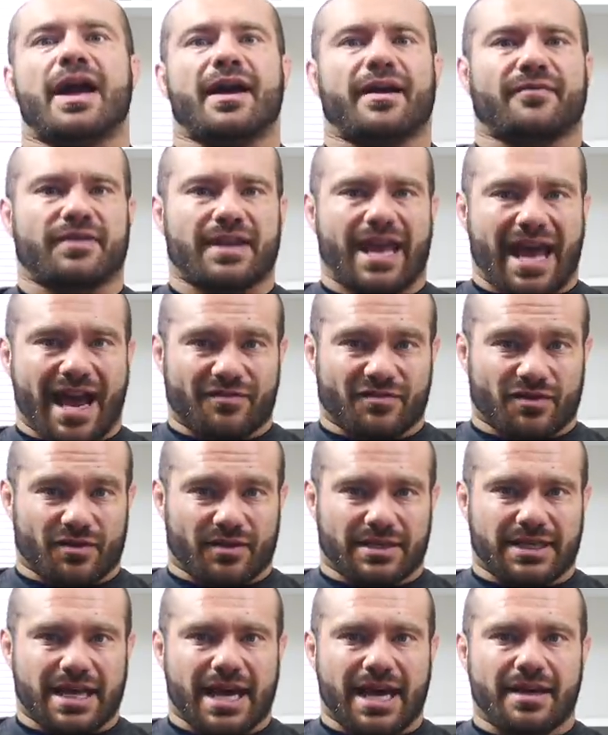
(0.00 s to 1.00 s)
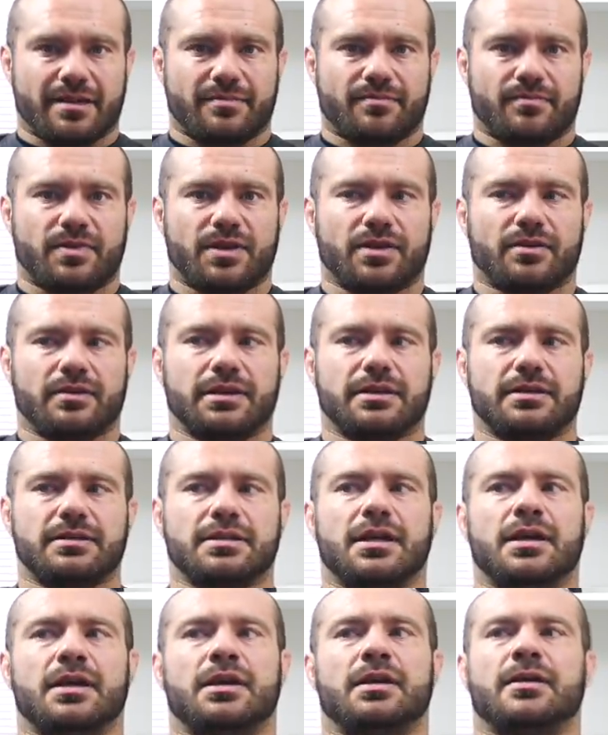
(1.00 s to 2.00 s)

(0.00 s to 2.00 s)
the after the diet period,